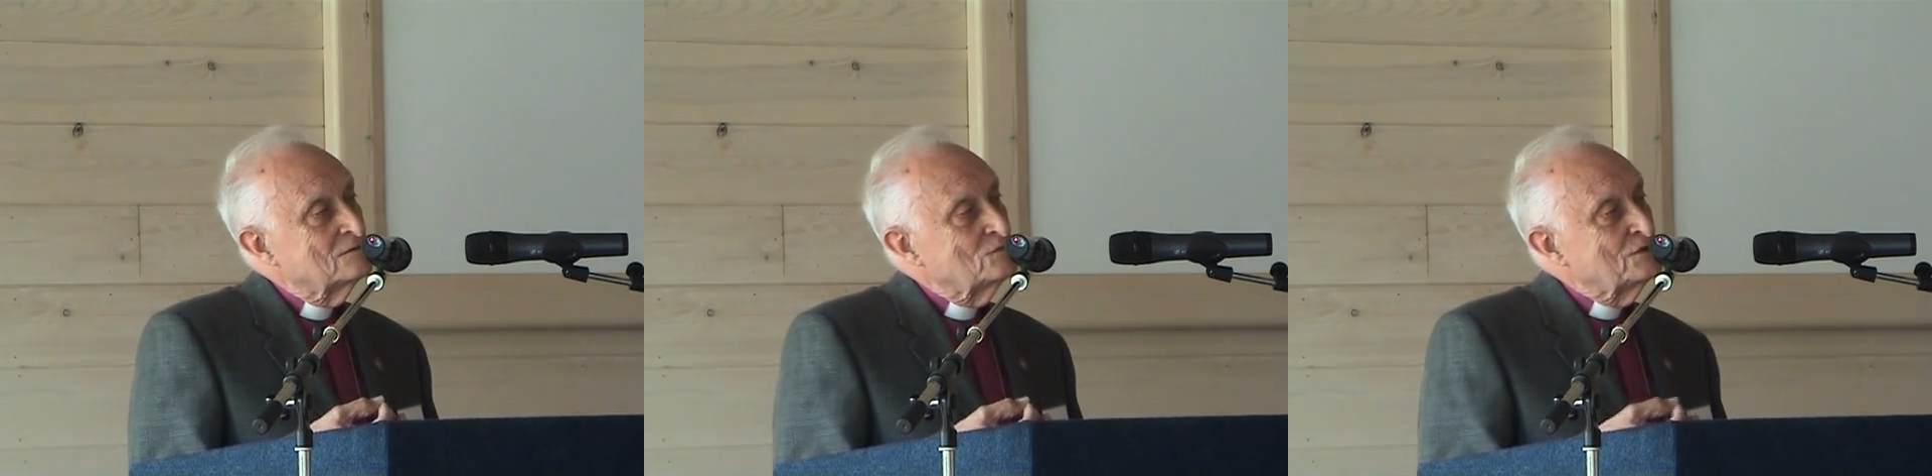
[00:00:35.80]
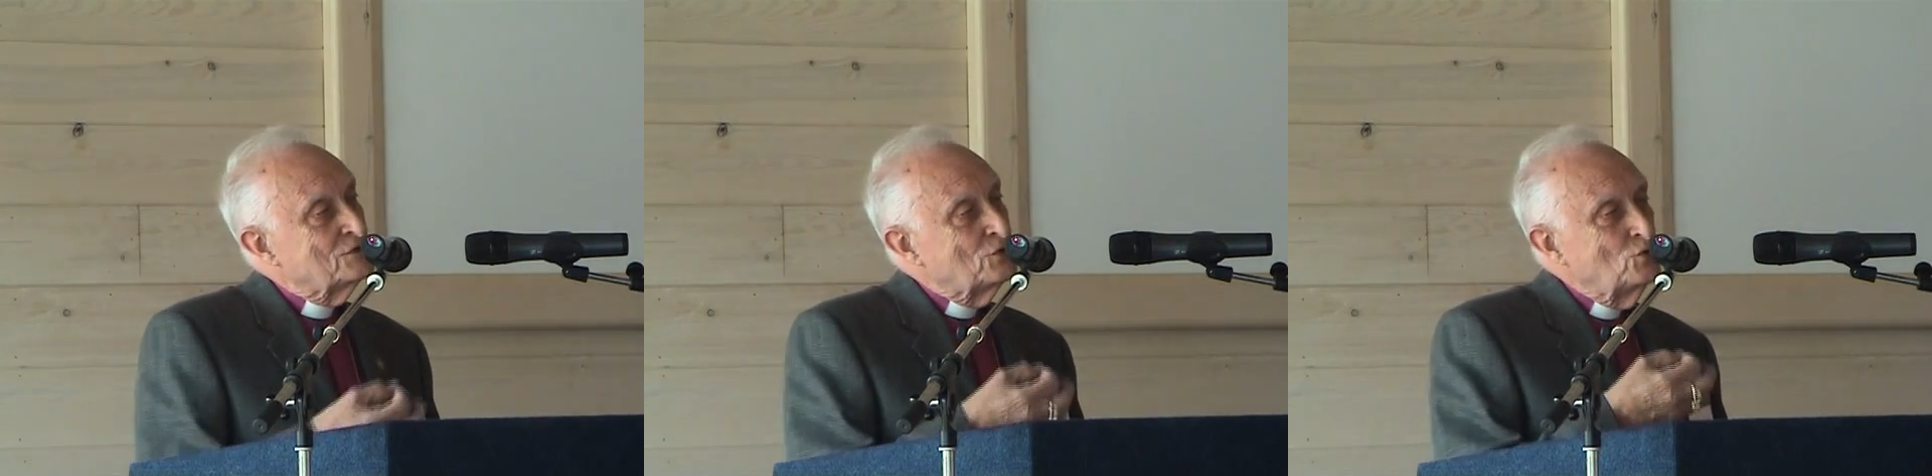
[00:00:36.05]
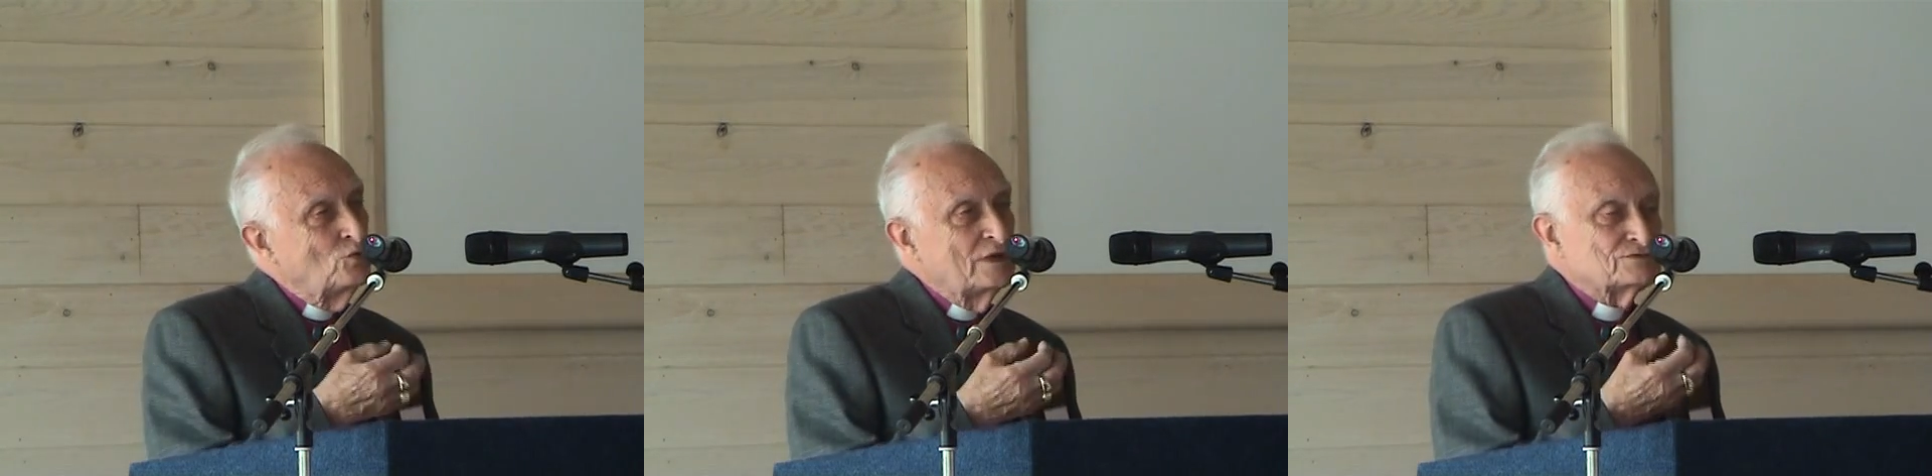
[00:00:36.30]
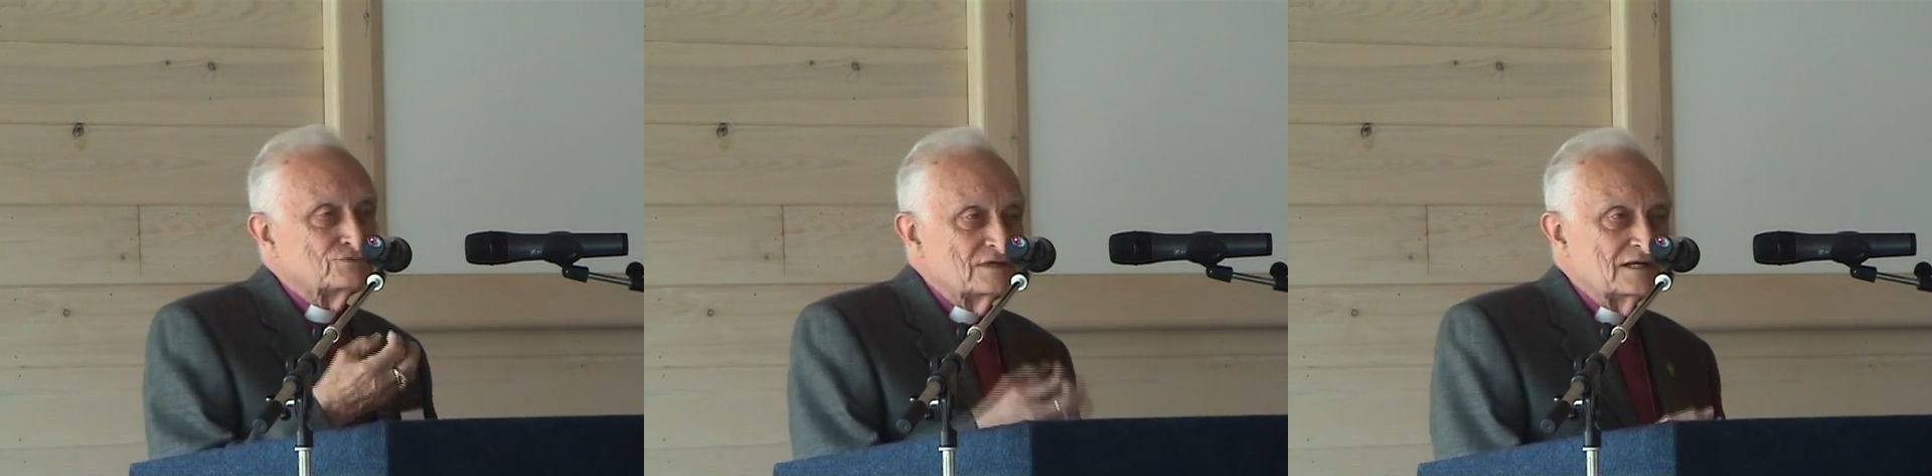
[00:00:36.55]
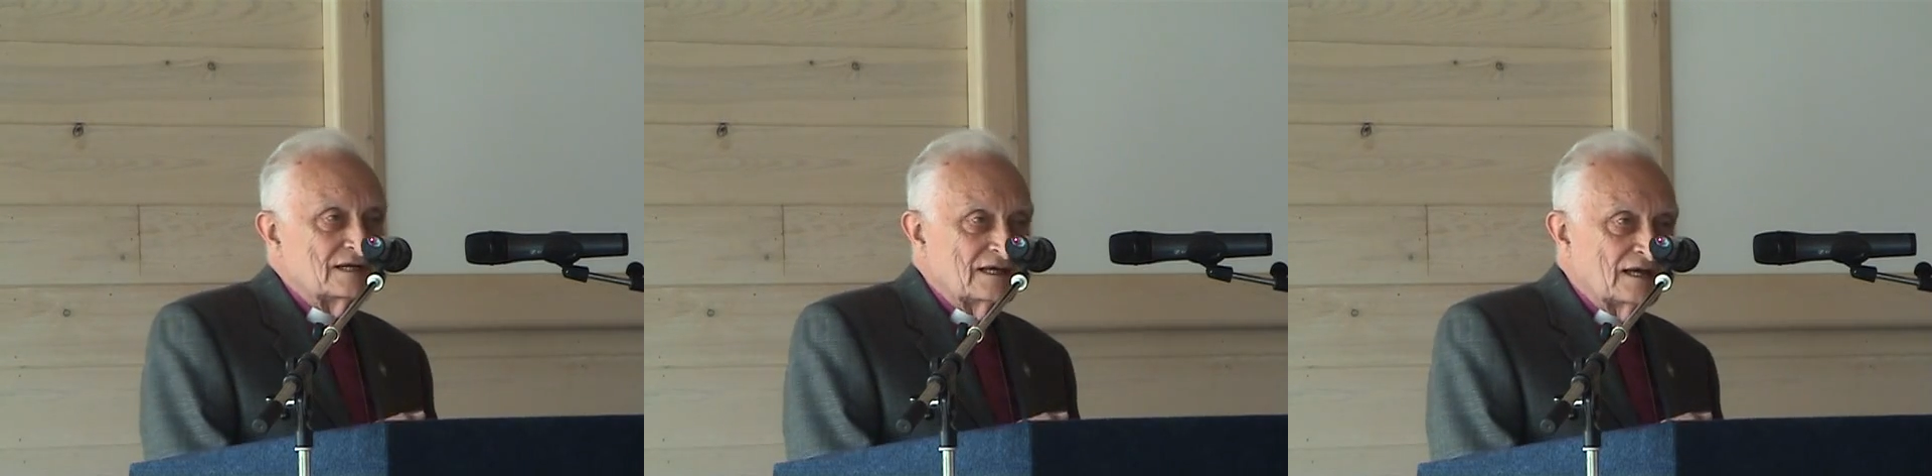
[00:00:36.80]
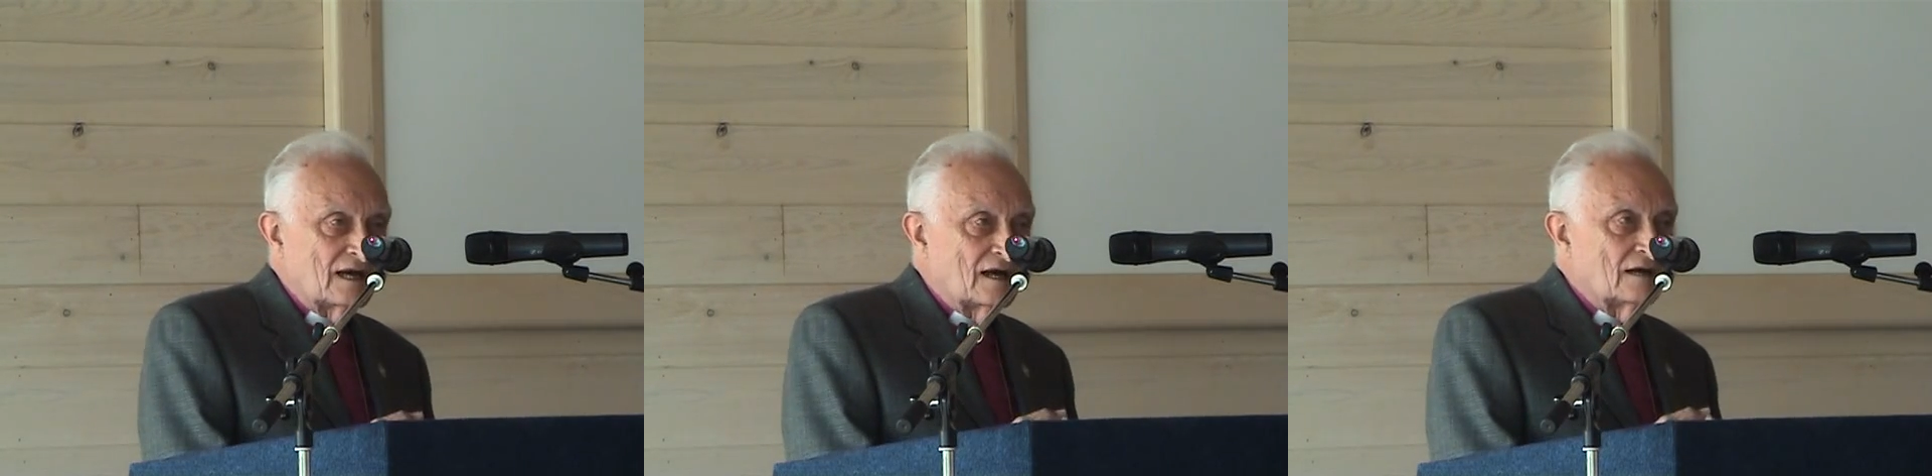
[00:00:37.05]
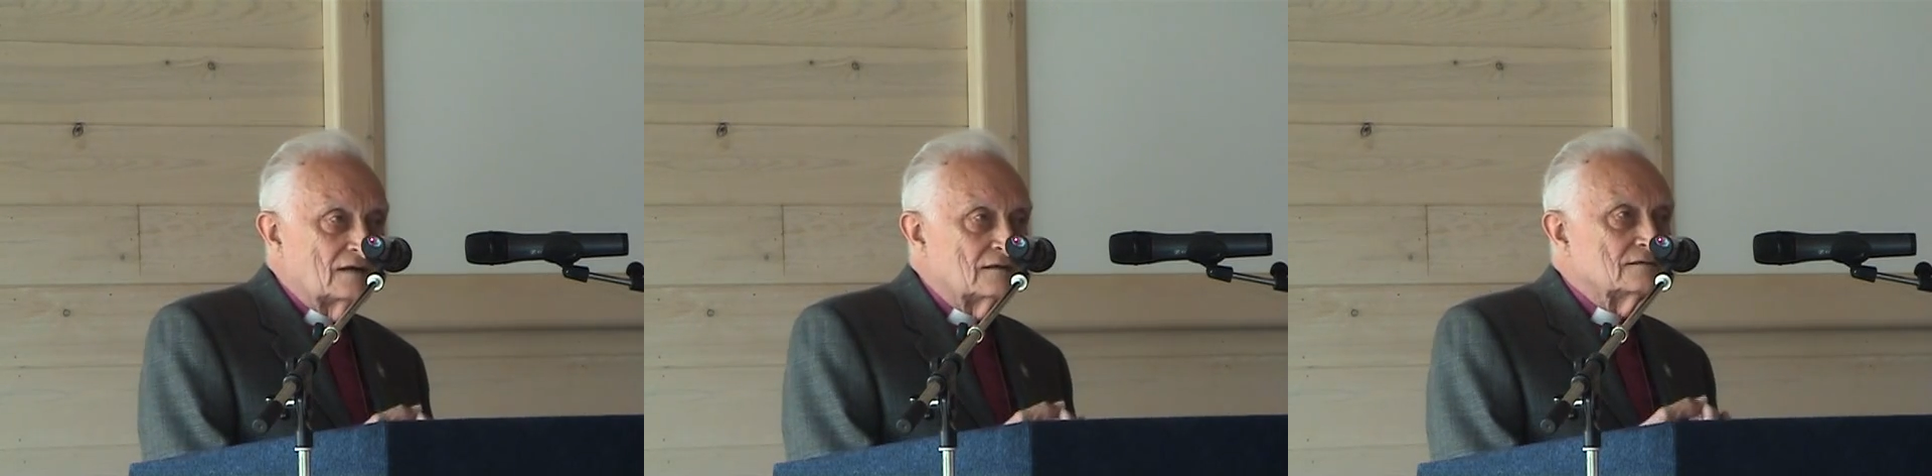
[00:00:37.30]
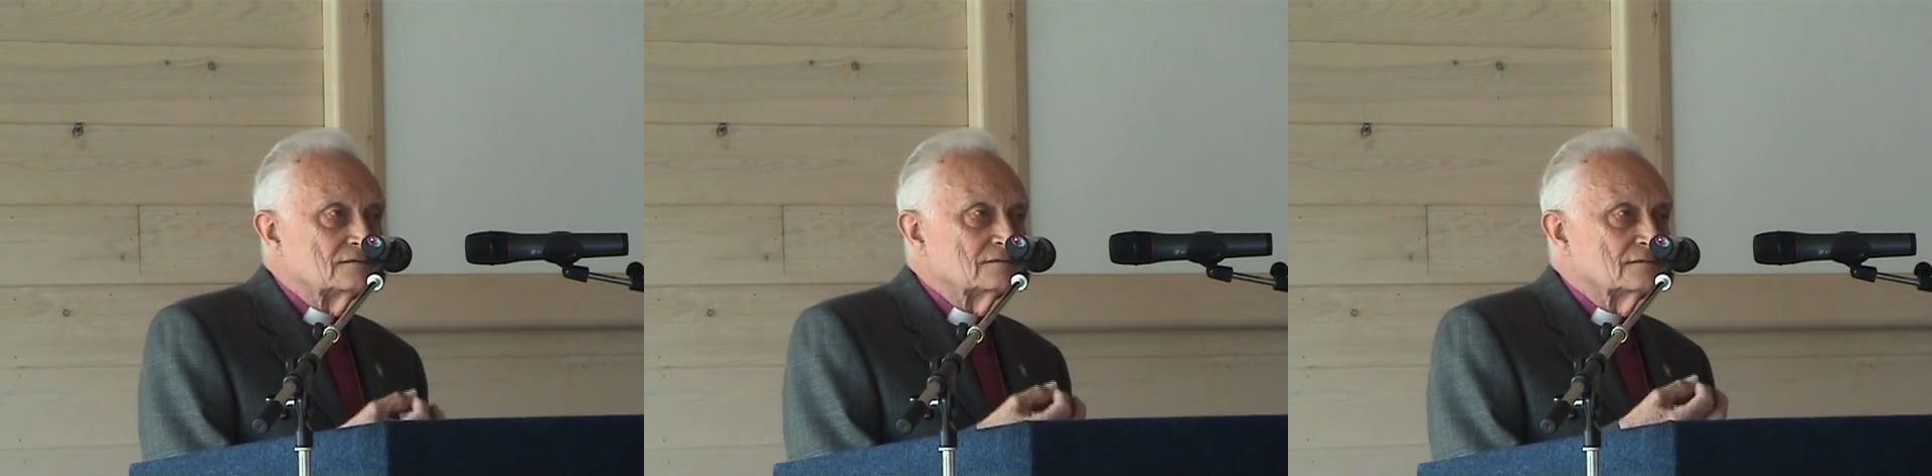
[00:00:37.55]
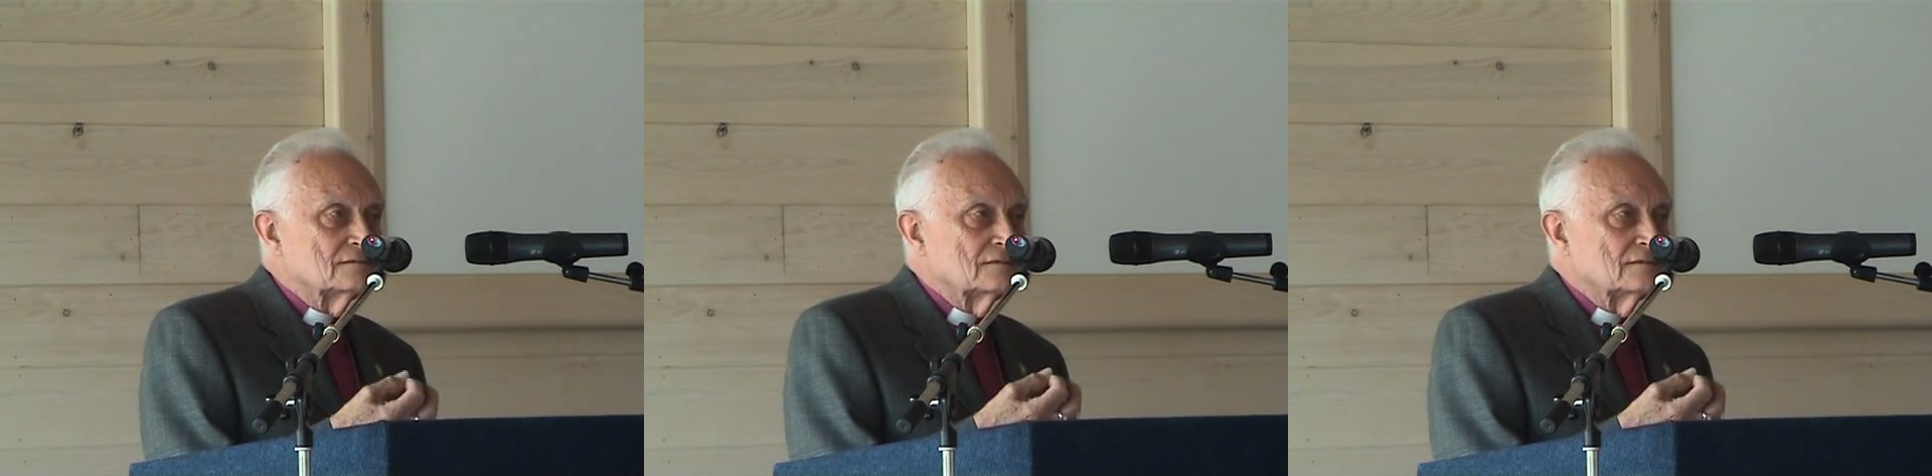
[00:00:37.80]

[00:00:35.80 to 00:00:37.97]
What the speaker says: with who we really are